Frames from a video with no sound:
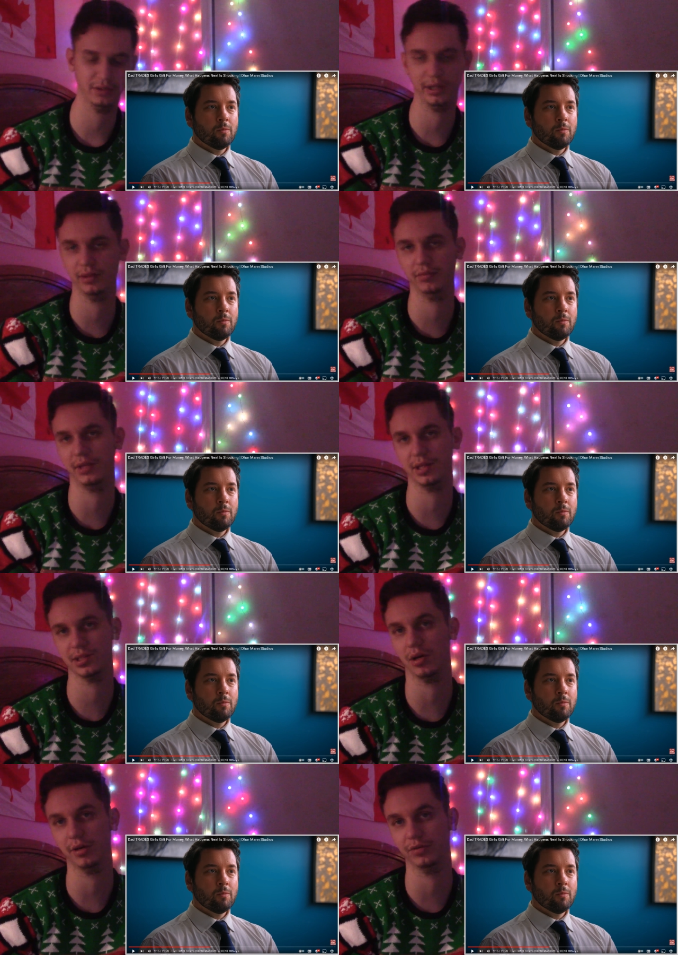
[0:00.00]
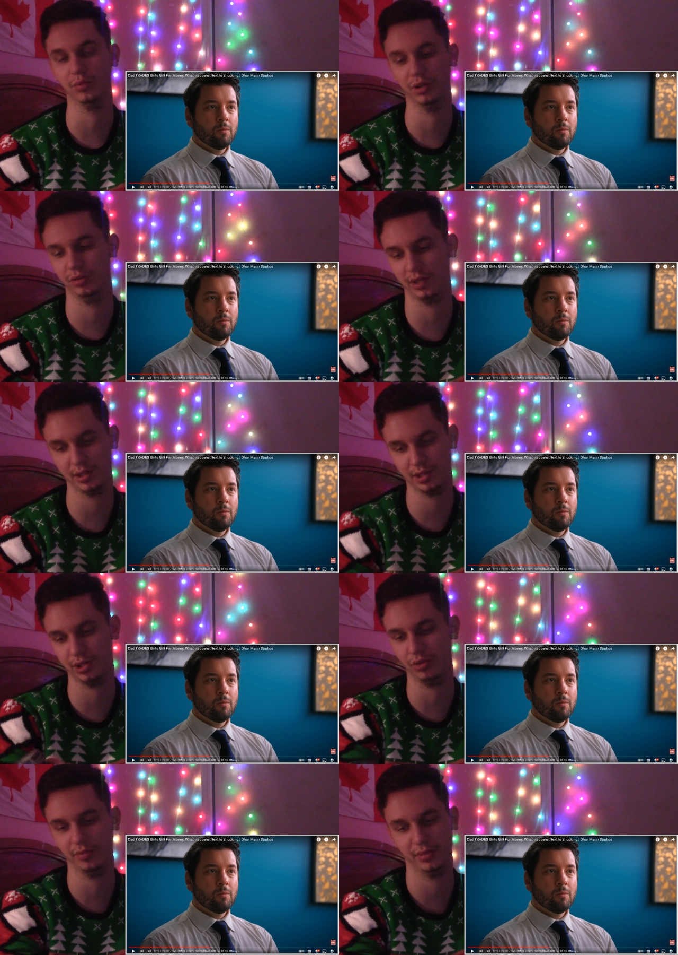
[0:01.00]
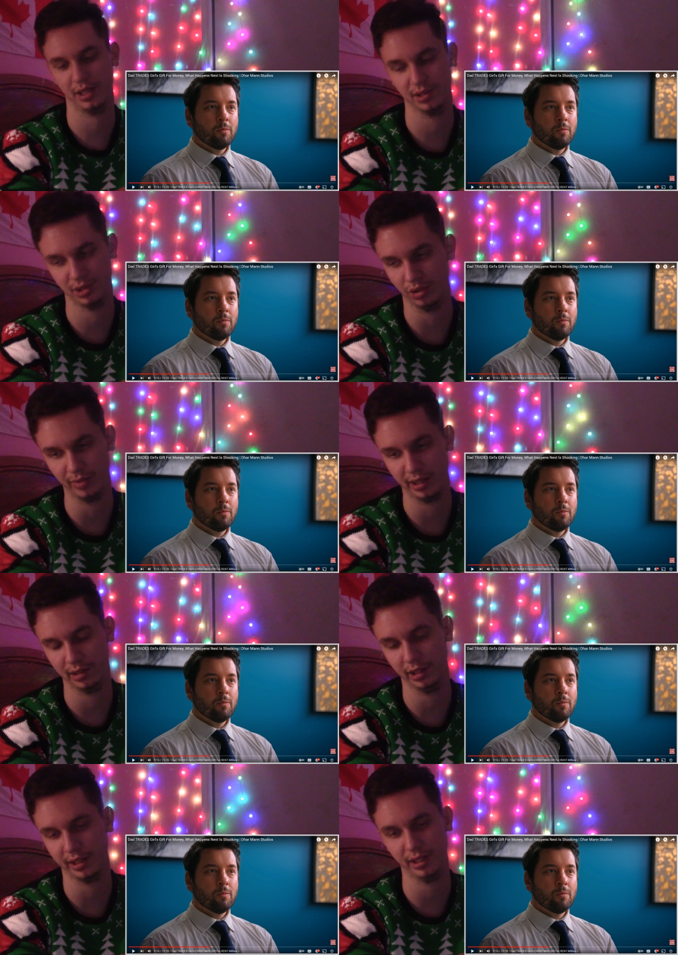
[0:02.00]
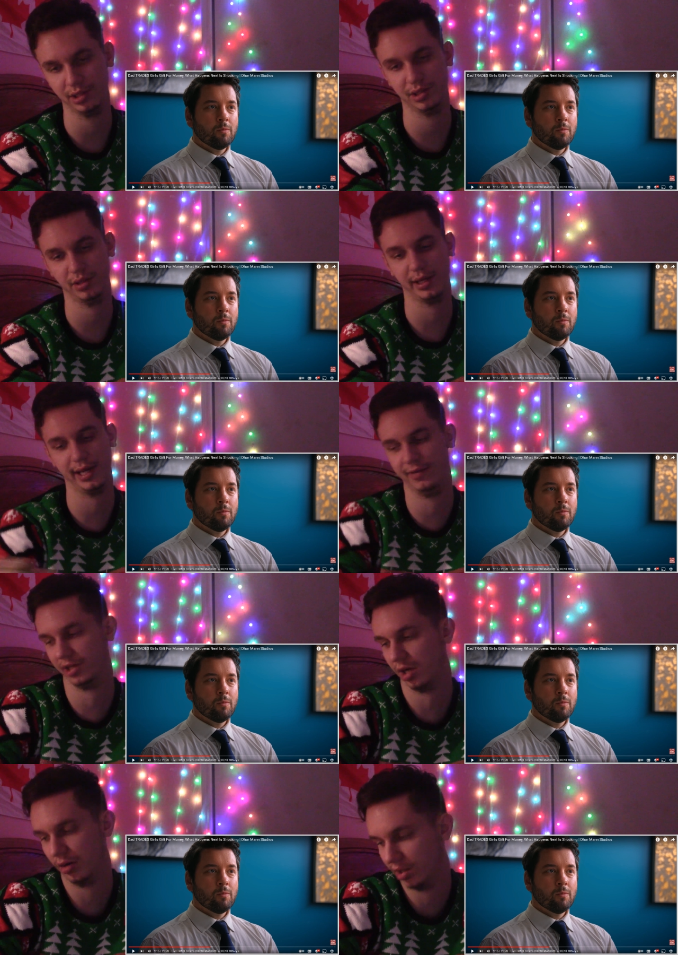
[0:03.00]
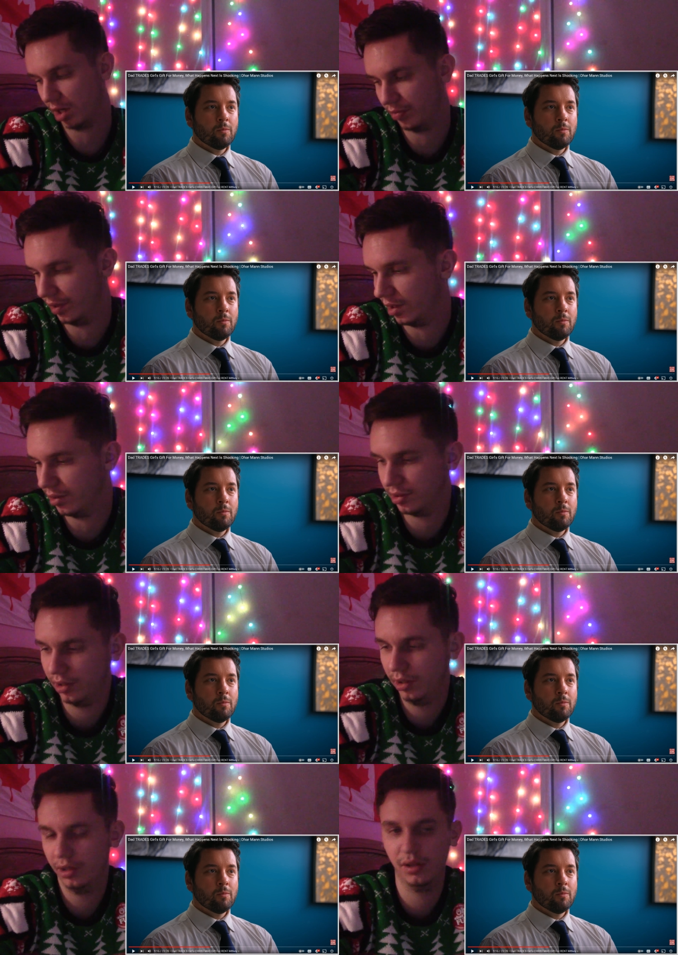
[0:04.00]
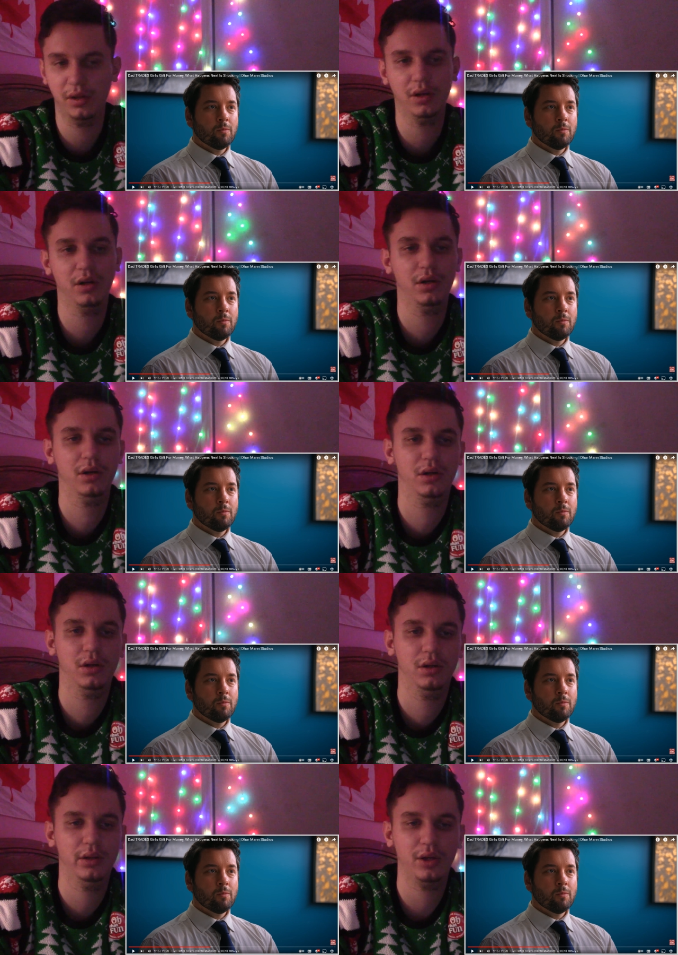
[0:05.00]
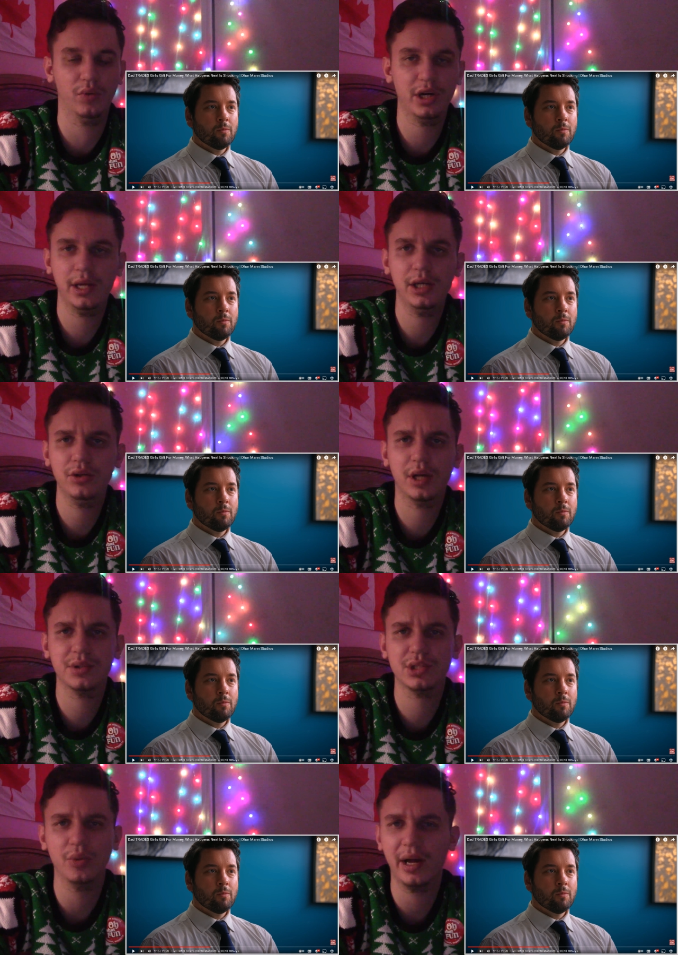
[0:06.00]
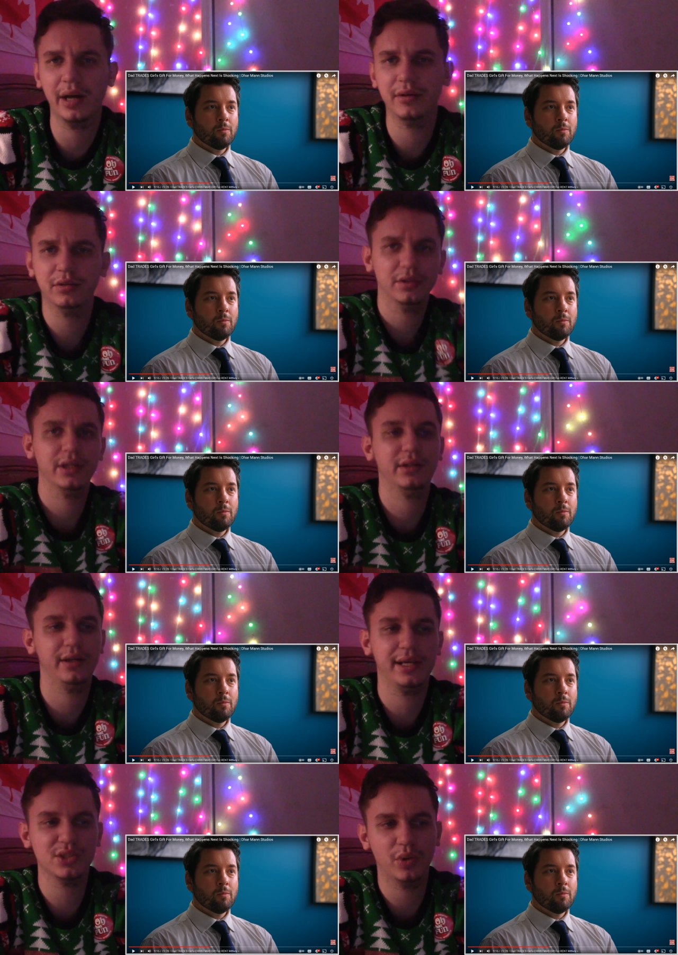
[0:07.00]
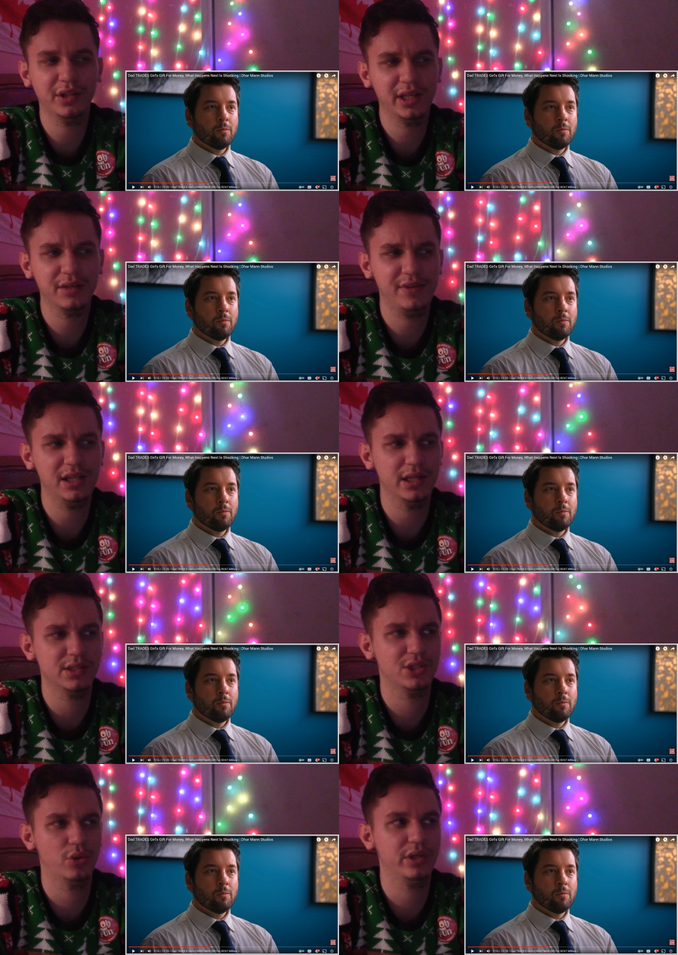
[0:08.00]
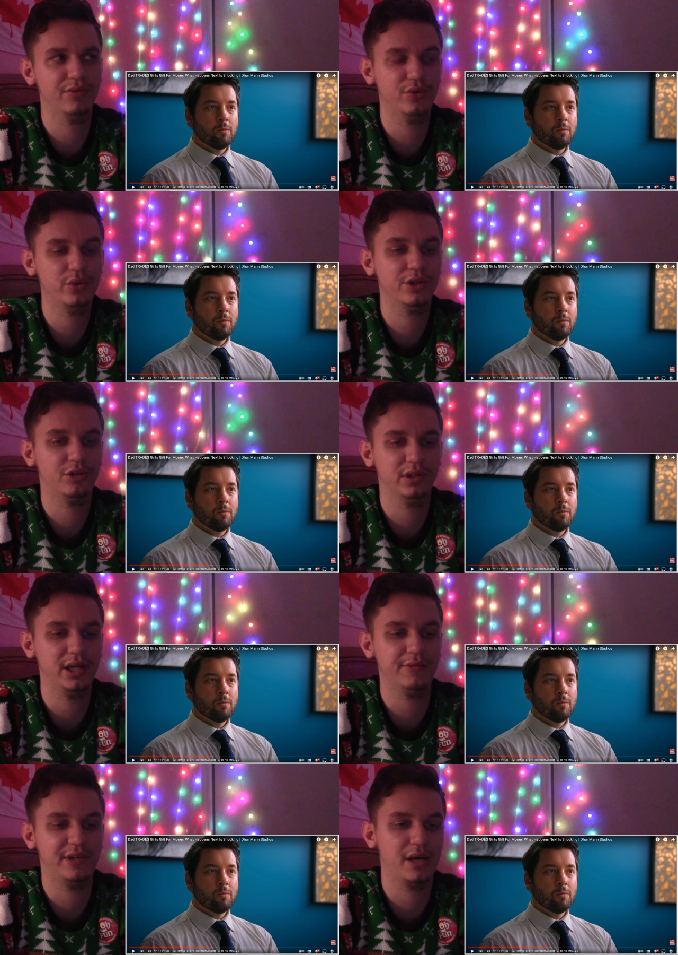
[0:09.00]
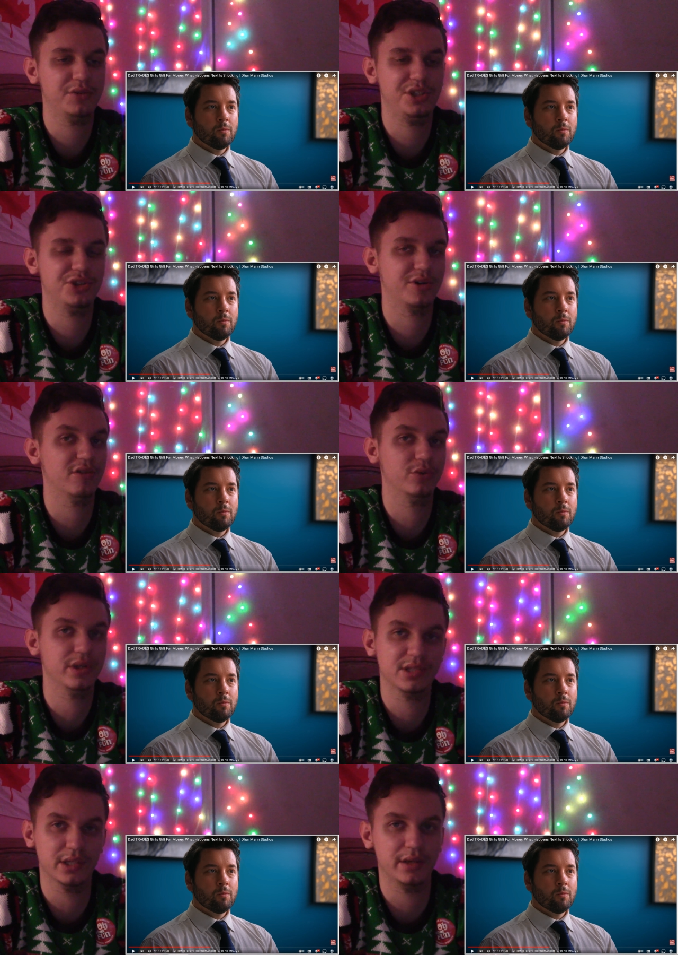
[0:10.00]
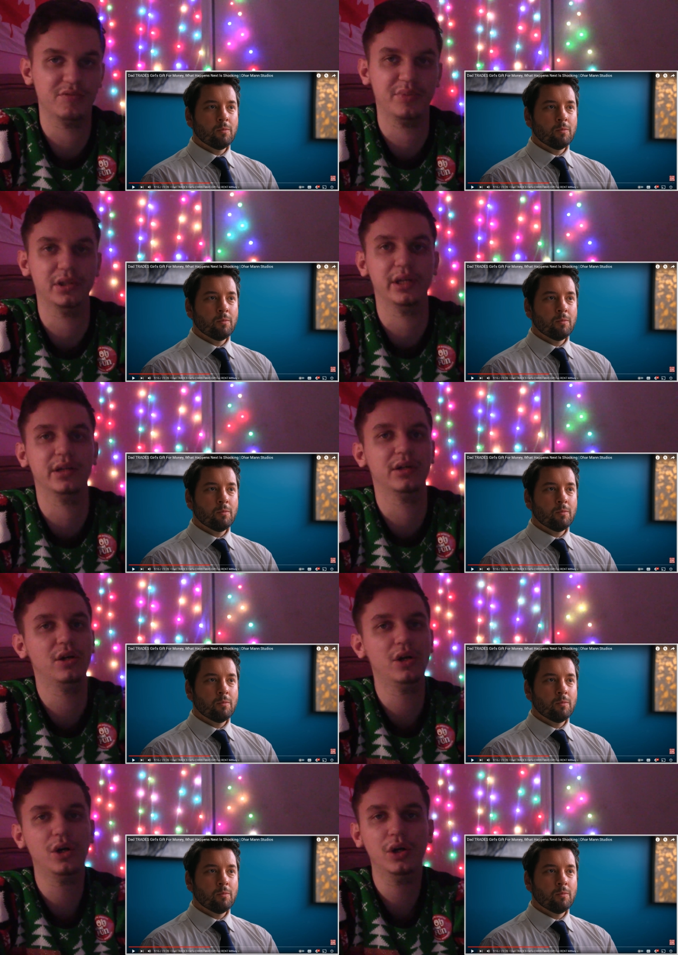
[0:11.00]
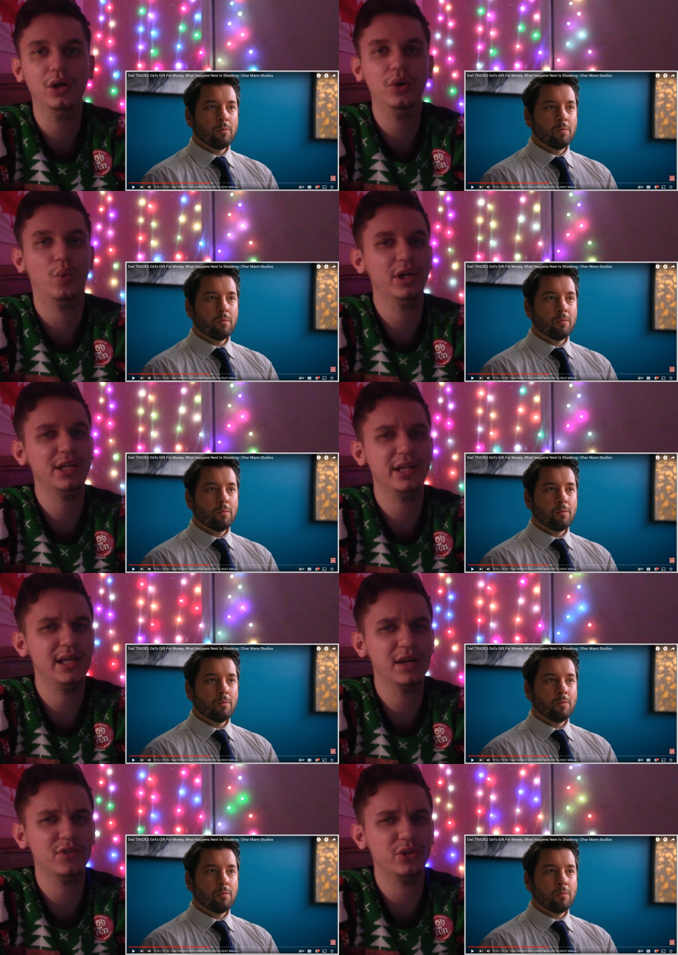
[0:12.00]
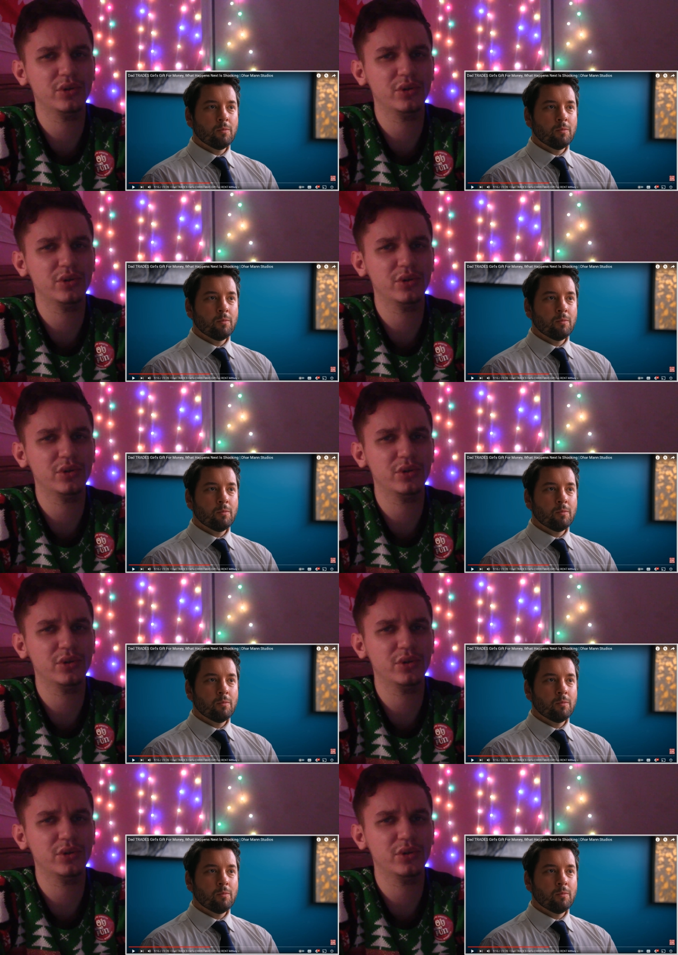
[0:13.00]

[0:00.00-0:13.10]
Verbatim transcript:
Speaker 1: like, that is awful, bro. That is so bad. Like, I can't even comprehend. Like, what did he do that was so bad? Like, it's one thing if he, like, totally ruined her life and now she's trying to ruin his life, but, like, what did he ever do to